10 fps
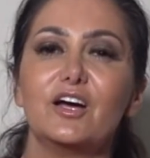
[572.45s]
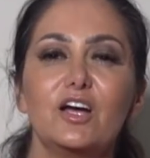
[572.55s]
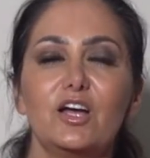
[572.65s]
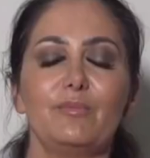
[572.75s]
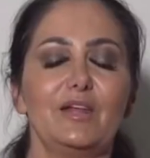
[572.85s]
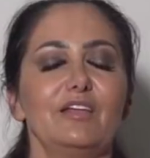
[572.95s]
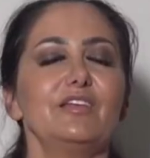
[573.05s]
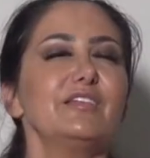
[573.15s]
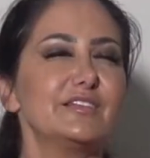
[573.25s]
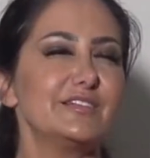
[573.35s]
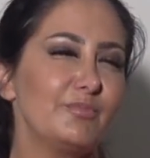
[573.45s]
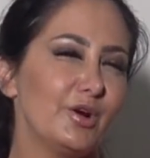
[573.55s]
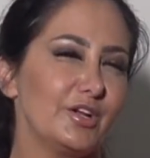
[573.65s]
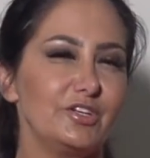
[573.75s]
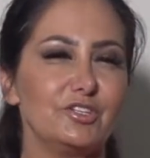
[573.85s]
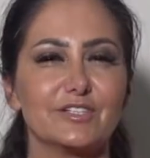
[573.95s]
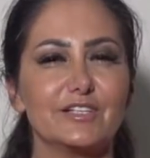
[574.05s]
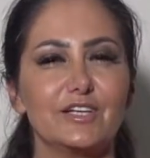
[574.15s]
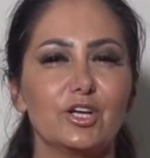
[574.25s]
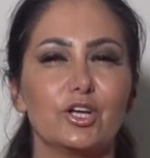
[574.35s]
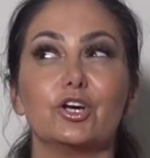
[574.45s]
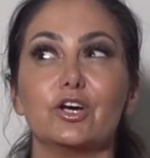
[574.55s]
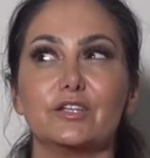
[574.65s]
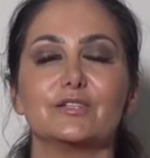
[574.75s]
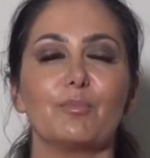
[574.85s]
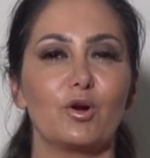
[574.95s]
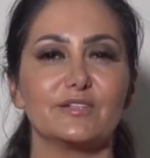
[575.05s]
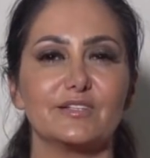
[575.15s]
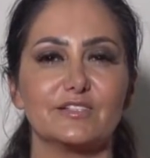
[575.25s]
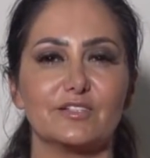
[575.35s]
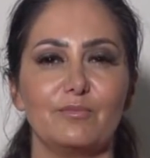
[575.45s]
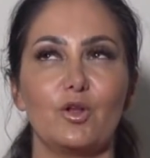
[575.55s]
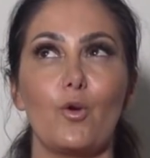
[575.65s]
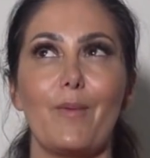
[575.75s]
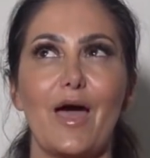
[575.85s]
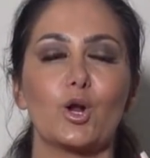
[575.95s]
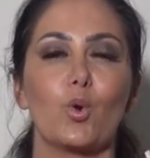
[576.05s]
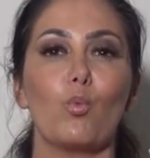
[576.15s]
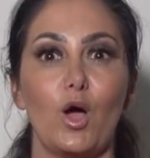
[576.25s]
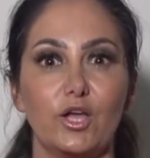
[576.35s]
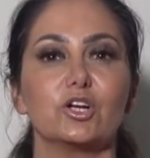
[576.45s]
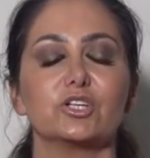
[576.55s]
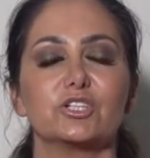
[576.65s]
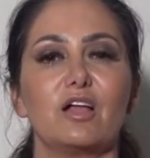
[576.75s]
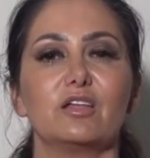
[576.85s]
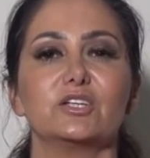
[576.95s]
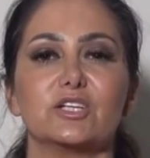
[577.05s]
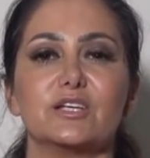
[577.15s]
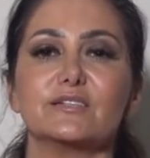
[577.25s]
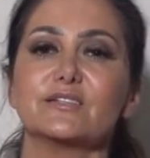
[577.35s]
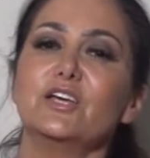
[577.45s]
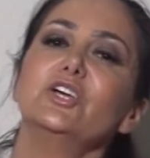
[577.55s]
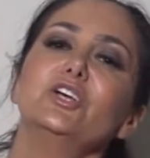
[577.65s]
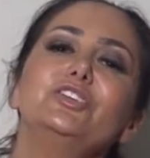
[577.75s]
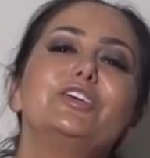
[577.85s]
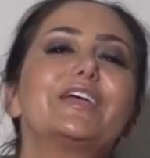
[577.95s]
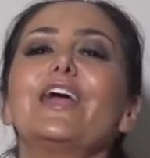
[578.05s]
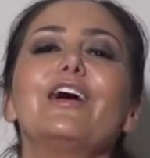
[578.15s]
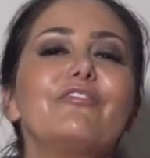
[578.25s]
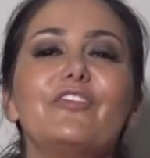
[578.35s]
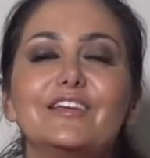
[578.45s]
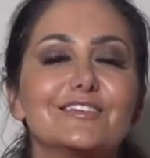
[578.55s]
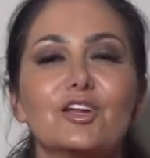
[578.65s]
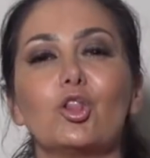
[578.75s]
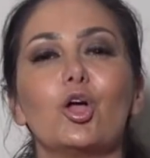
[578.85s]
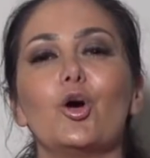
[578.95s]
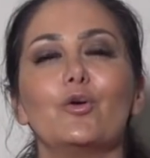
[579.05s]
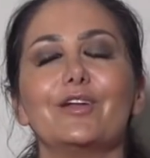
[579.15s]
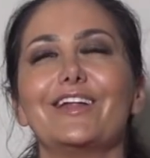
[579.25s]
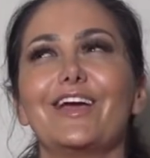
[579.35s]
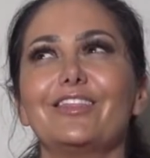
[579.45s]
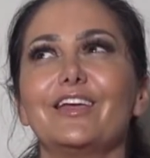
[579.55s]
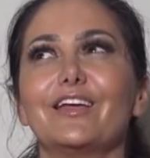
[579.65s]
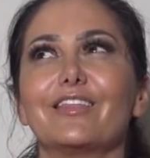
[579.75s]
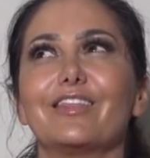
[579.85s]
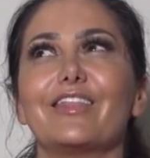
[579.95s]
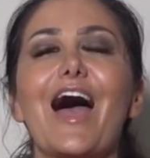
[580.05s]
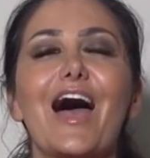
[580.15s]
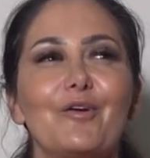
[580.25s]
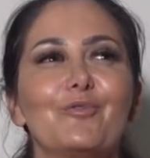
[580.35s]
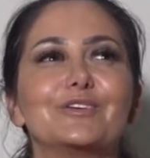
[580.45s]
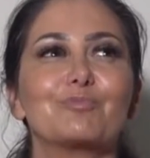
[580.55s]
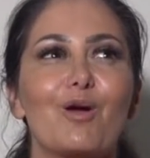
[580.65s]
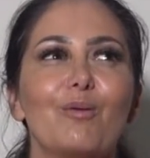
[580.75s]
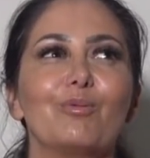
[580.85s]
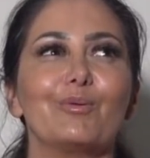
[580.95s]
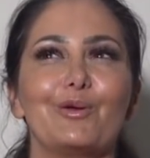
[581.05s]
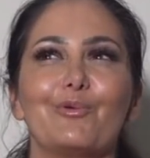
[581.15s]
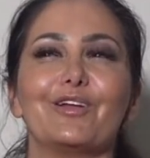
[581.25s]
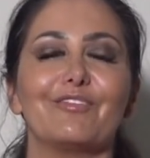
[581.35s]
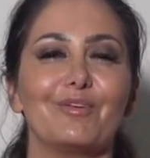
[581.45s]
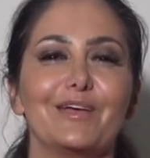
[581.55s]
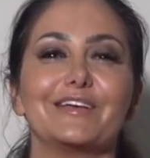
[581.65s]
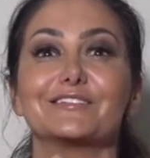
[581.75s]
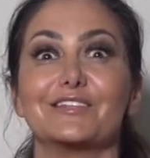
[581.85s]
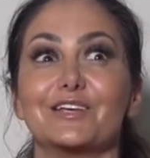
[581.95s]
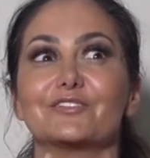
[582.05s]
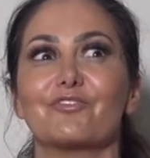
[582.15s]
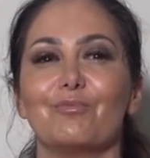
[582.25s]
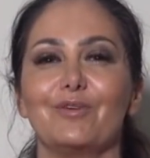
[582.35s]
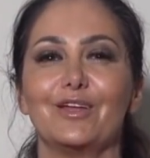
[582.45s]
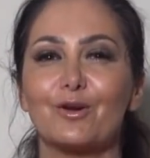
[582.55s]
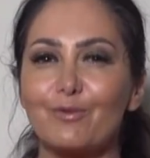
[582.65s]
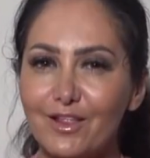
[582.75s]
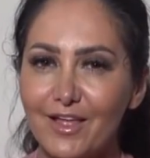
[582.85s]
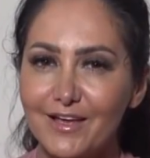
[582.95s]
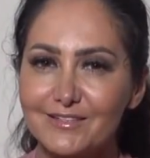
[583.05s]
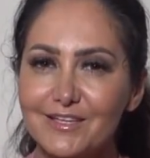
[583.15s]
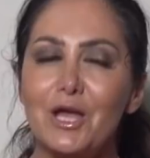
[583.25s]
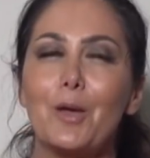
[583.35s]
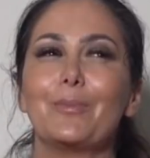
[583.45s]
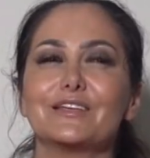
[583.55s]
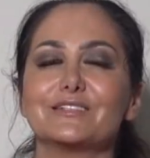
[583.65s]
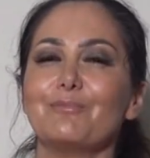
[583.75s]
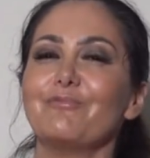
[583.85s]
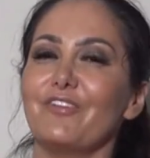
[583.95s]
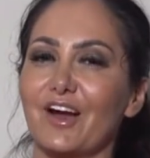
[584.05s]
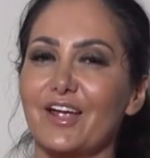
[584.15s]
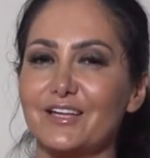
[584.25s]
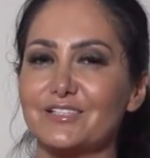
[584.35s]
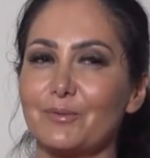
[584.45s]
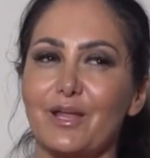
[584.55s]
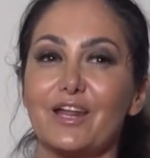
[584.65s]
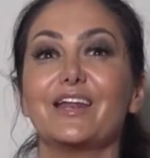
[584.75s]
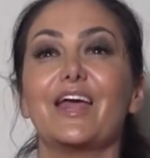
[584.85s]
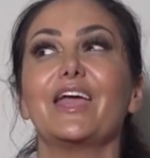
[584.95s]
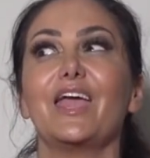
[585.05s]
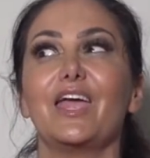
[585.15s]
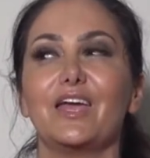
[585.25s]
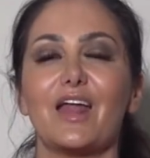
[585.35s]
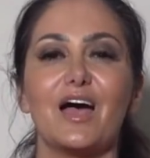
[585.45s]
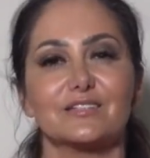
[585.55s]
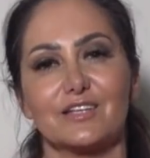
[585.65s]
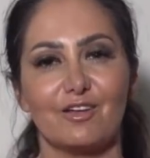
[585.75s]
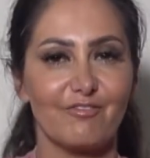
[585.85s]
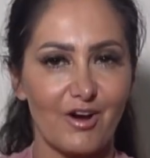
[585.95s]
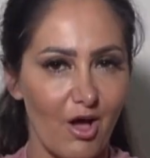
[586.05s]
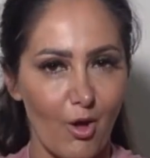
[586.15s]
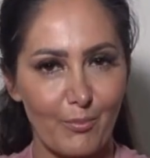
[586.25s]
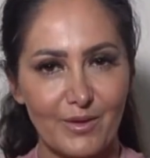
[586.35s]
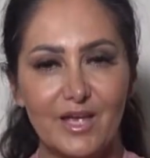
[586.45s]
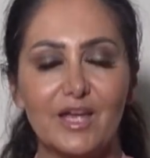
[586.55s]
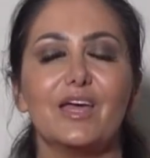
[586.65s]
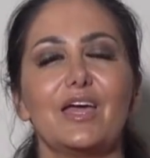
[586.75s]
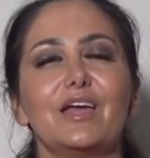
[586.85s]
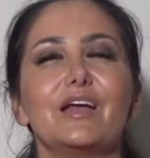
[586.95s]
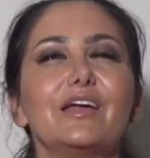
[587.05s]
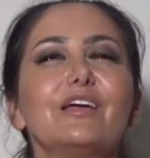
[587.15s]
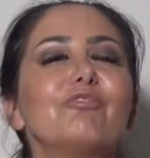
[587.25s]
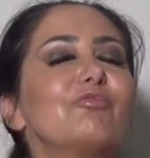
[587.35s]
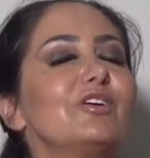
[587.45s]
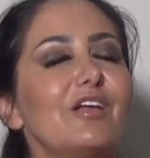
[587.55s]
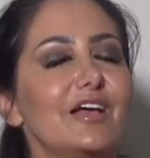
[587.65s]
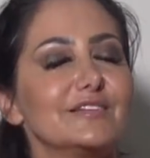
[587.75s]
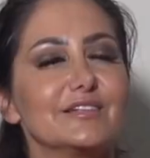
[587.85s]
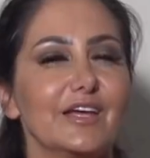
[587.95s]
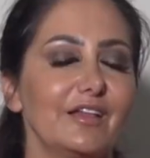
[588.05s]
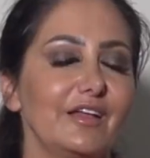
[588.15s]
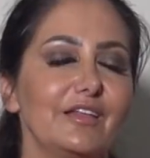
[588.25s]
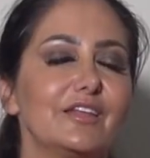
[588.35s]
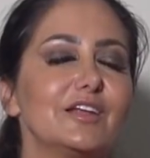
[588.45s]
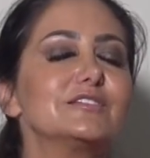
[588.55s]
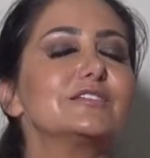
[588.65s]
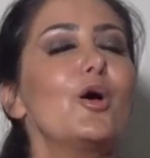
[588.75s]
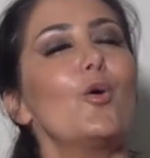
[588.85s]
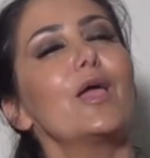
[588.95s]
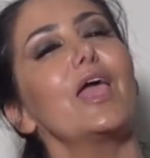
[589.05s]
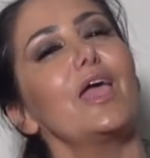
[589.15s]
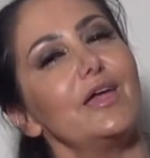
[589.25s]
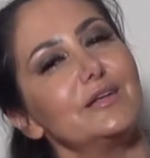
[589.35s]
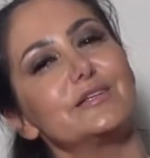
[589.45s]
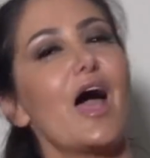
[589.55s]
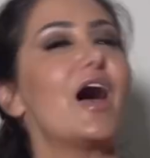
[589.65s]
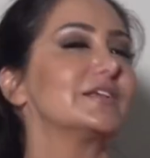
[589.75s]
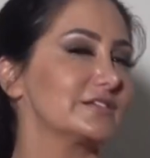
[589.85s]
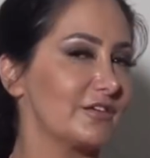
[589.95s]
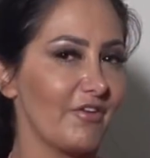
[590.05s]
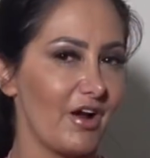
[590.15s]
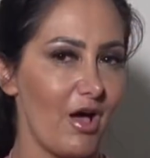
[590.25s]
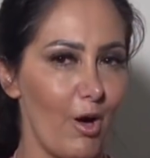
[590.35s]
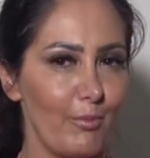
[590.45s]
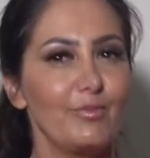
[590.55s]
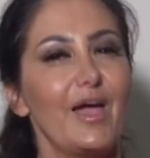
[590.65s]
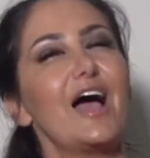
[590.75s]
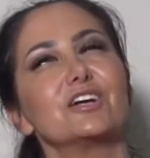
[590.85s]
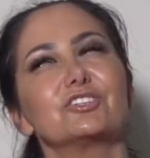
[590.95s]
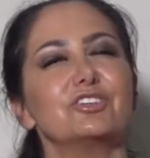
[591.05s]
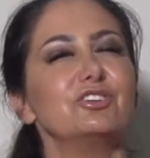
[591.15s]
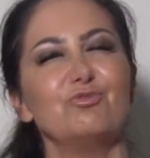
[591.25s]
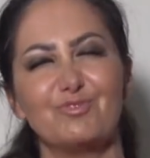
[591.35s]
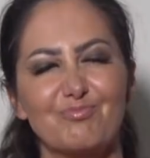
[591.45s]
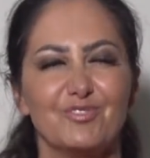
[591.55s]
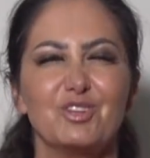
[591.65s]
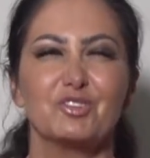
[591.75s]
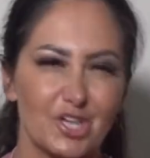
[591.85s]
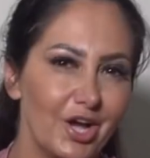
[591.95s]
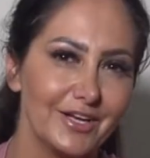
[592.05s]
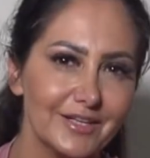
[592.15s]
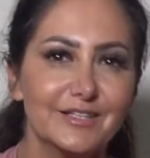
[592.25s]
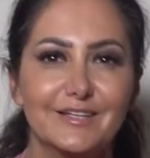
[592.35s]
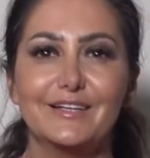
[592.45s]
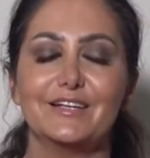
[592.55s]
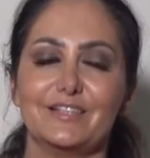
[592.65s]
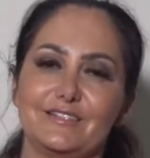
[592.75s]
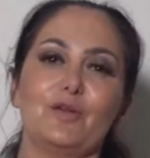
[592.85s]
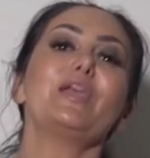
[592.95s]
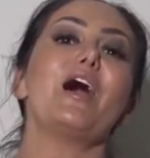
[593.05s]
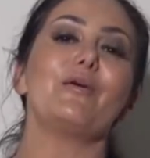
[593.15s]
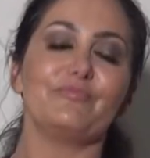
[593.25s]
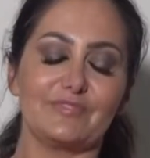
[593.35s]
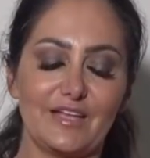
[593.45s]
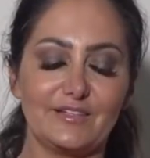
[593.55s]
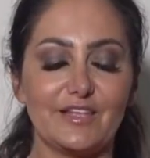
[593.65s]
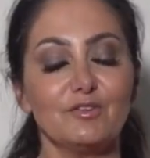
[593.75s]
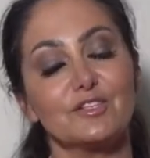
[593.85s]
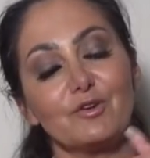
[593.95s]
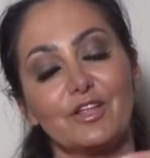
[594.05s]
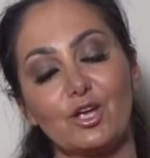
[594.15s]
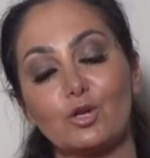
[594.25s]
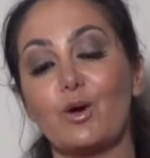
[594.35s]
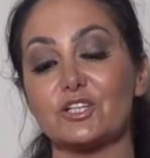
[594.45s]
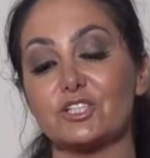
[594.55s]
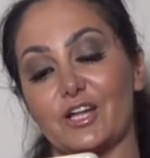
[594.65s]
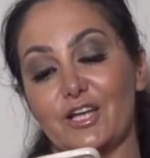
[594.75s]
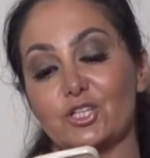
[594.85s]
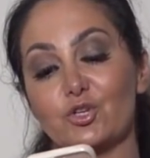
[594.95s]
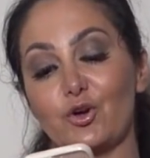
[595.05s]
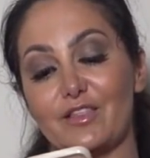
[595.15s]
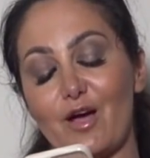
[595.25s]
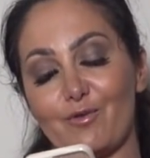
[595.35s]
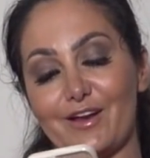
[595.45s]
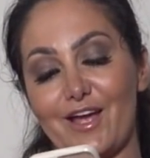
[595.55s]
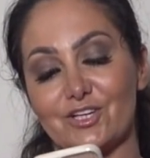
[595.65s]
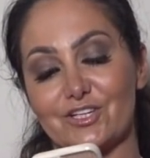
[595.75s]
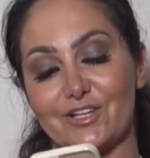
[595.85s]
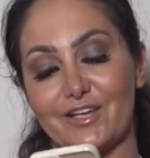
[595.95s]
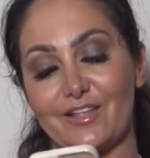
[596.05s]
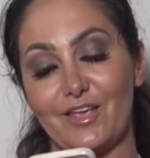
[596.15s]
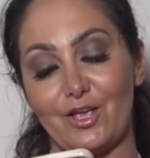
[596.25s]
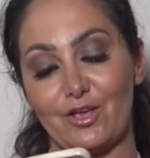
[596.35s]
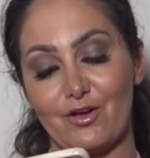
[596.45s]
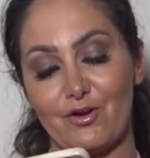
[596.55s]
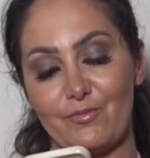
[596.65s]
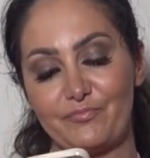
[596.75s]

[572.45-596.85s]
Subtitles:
And I think that's important. You just need a good support system no matter what your challenge is. You can't face it alone, and I think that was probably one of the biggest things for me to realize because I'm very independent and I hate asking for help. And I have realized lately that it's okay to ask for help. Actually, you should. So yeah, that was a really good question. I enjoyed that one, actually. Thank you.